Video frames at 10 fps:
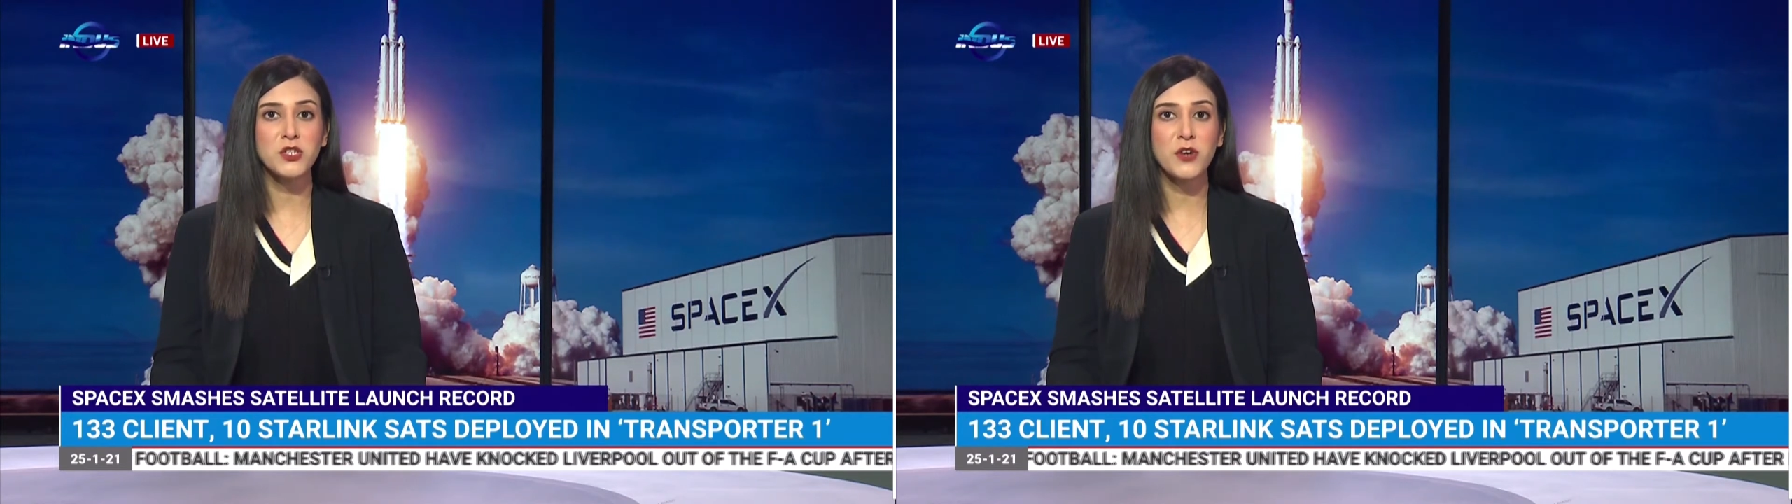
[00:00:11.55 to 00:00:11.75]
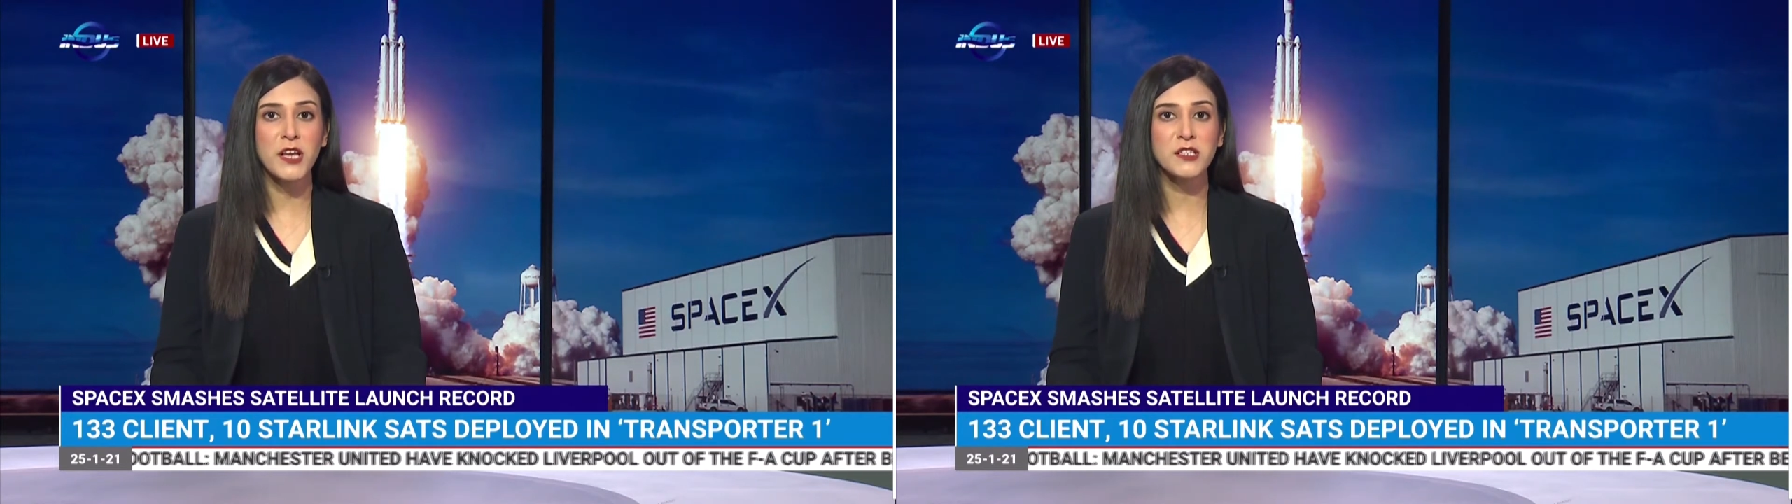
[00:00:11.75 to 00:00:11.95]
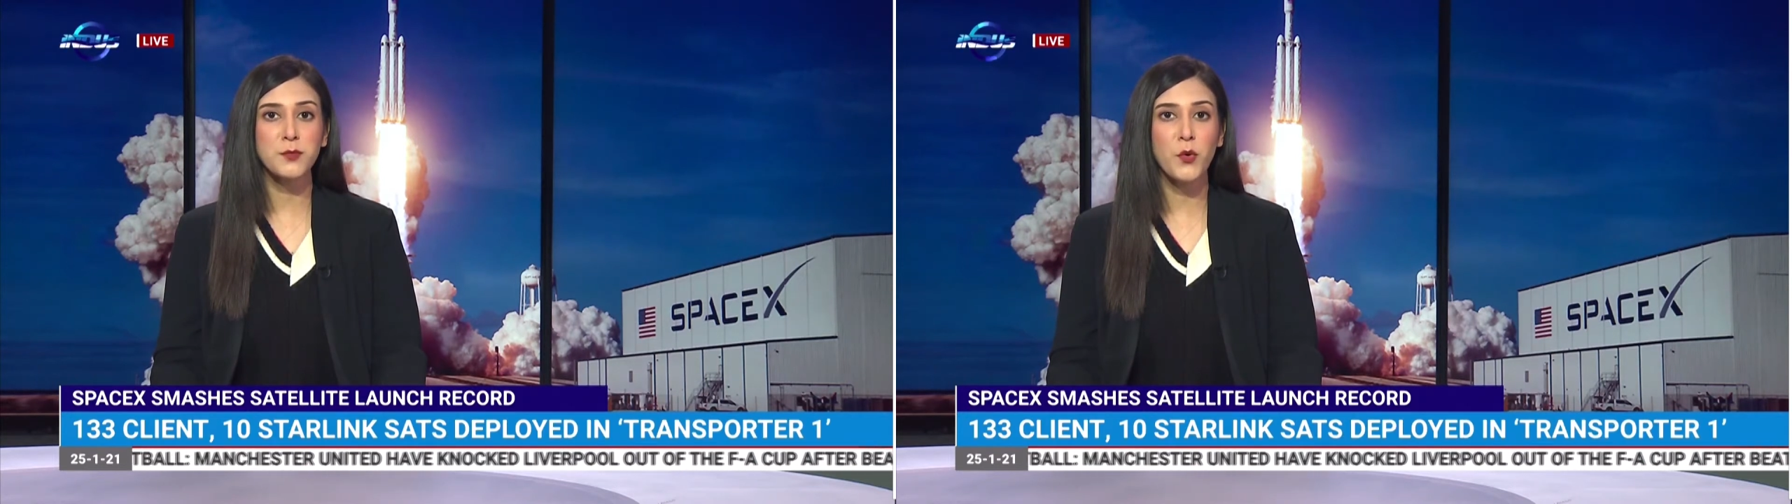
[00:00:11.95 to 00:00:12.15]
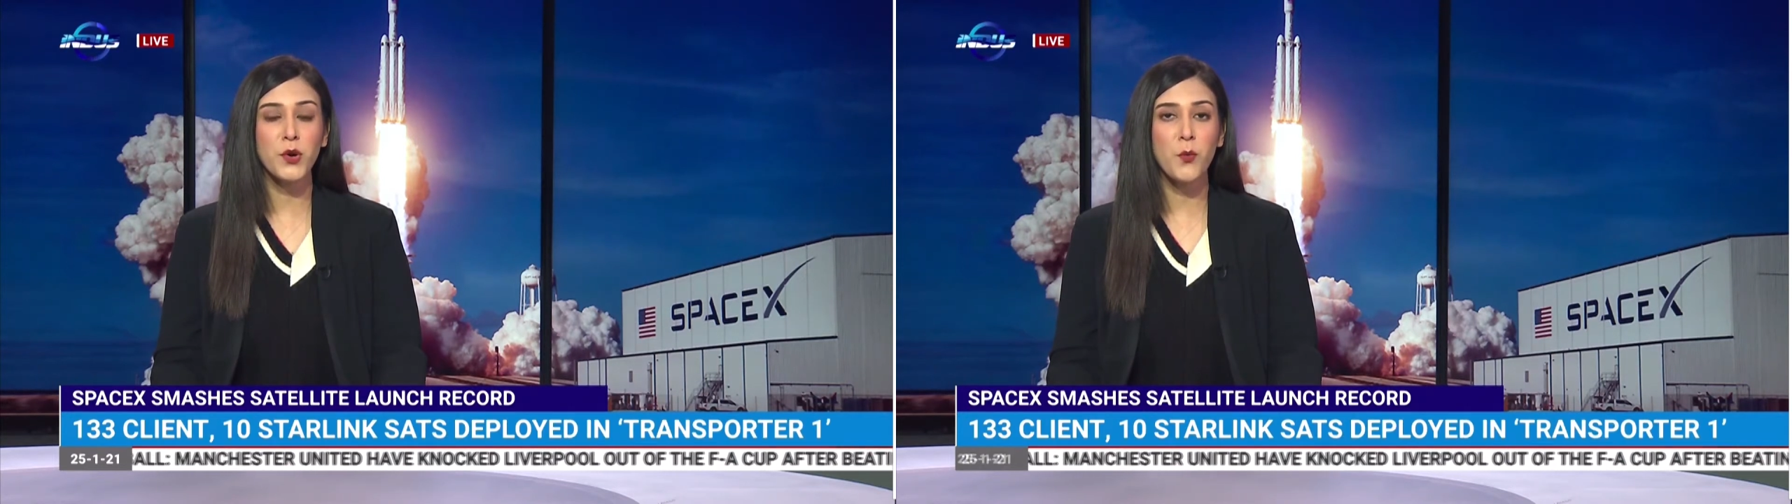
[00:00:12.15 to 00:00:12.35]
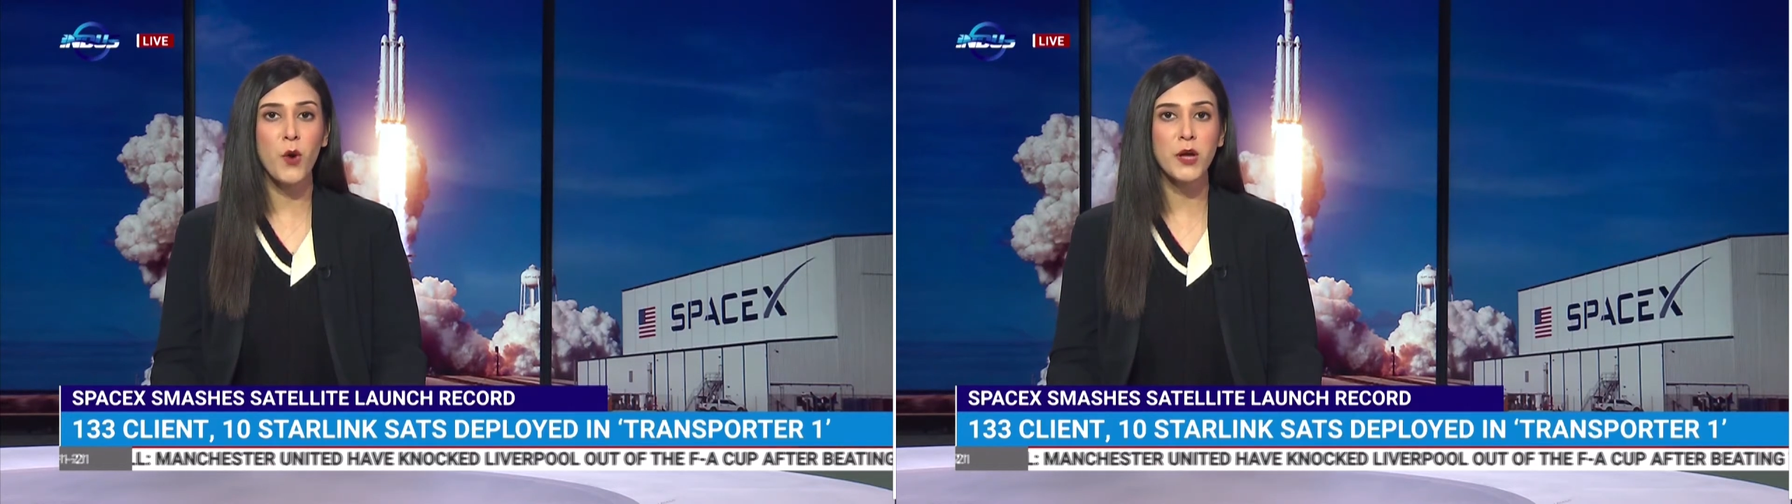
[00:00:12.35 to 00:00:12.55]
on its
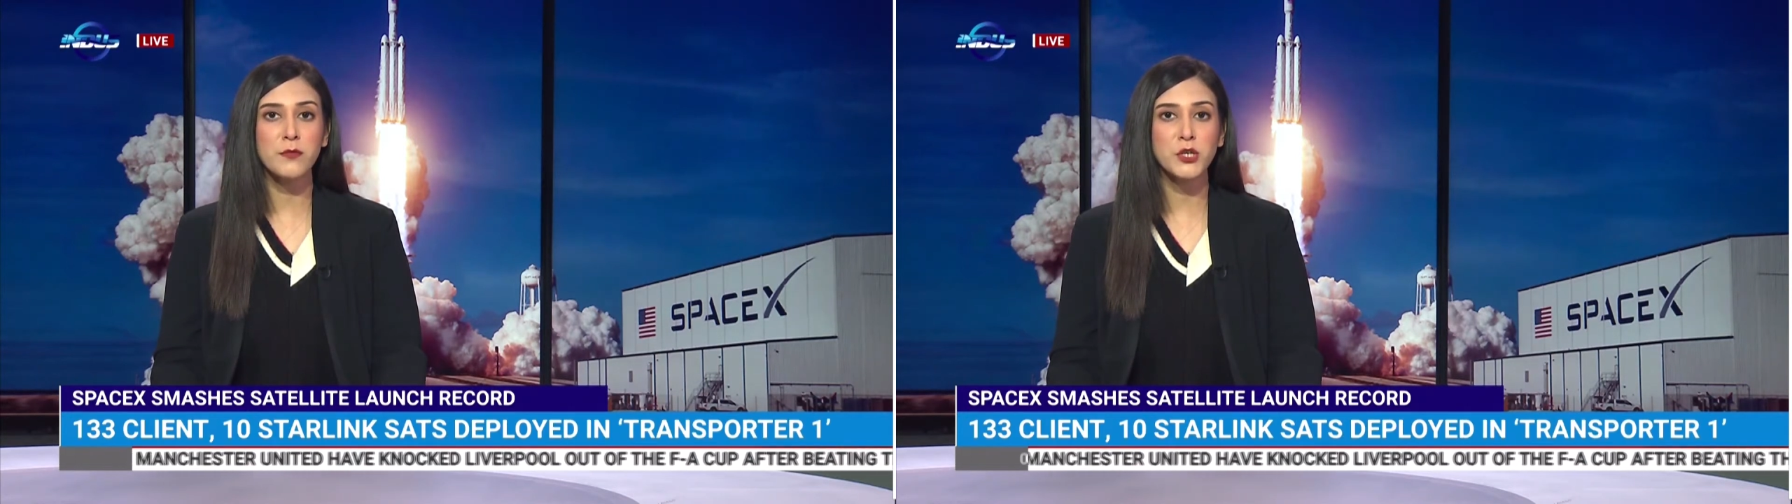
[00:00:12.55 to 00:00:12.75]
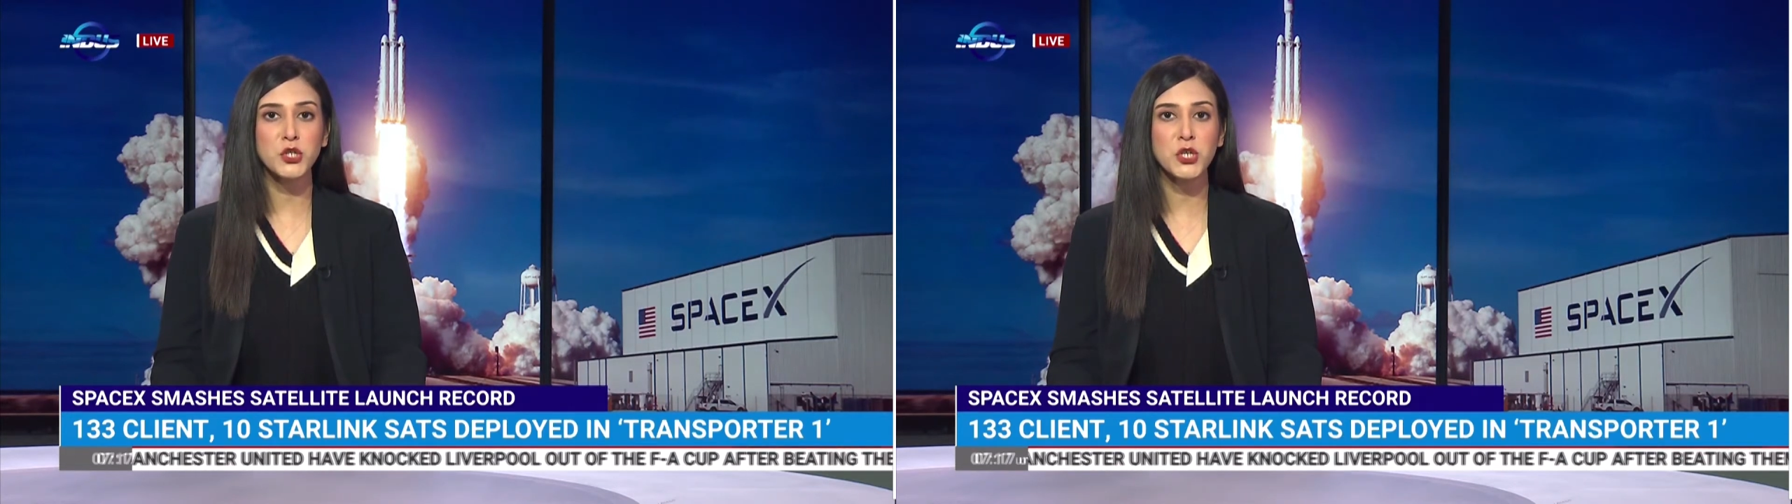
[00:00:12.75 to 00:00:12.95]
Transporter-1